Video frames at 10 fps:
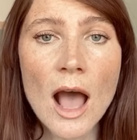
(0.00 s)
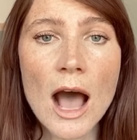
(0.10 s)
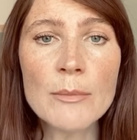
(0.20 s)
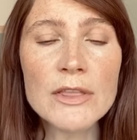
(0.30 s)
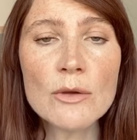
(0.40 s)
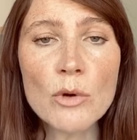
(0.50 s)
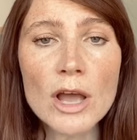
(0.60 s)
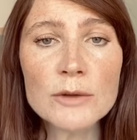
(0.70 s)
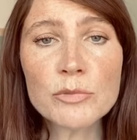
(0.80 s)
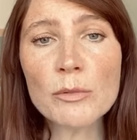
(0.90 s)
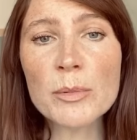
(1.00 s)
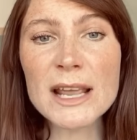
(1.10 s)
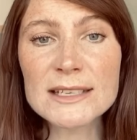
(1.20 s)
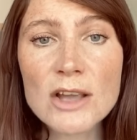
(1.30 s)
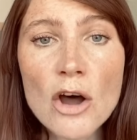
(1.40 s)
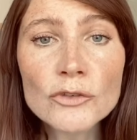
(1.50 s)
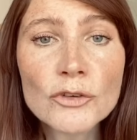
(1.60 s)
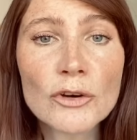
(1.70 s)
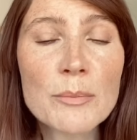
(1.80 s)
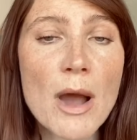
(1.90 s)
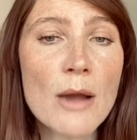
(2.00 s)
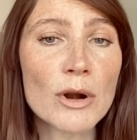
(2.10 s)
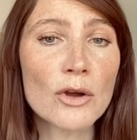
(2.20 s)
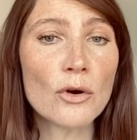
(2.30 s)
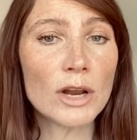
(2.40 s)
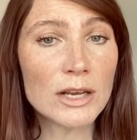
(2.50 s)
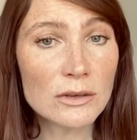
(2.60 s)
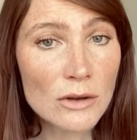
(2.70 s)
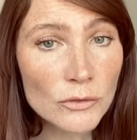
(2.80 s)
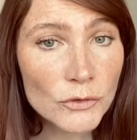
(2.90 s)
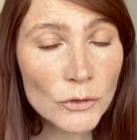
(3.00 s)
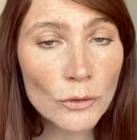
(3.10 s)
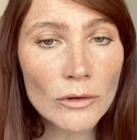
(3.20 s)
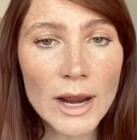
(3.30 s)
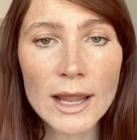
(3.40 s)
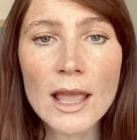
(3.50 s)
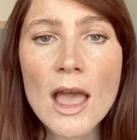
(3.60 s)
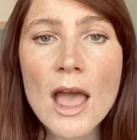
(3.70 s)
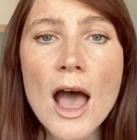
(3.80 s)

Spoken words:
I mean, the word probably is contouring, but I want to call it non-touring